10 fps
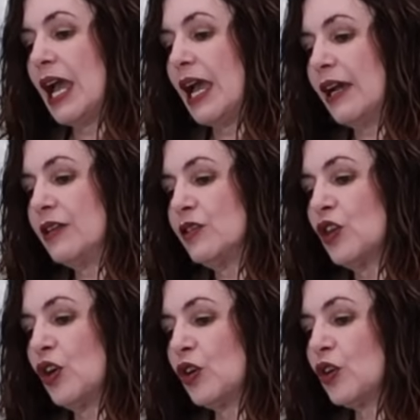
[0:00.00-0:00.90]
and
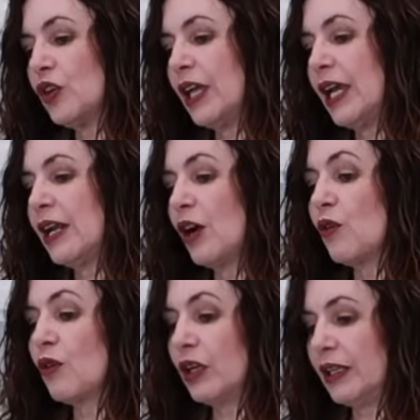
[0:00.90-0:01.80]
create a
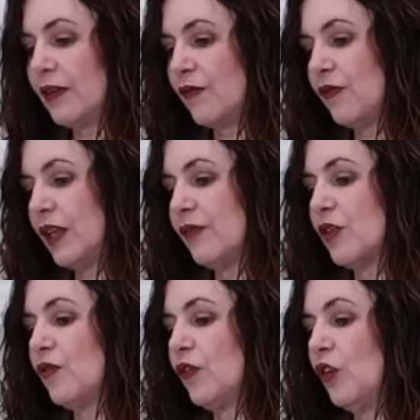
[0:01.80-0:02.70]
really
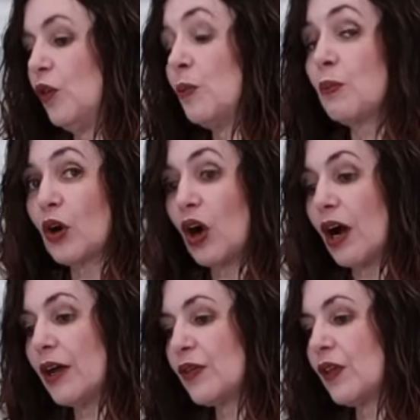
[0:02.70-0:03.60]
flavorful
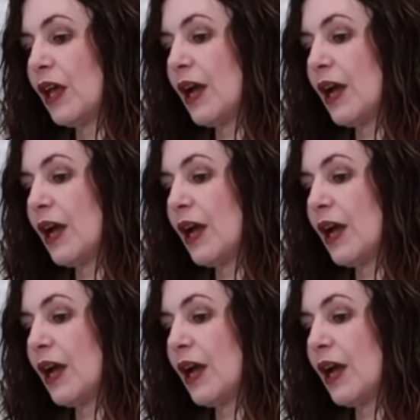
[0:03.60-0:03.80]
broth.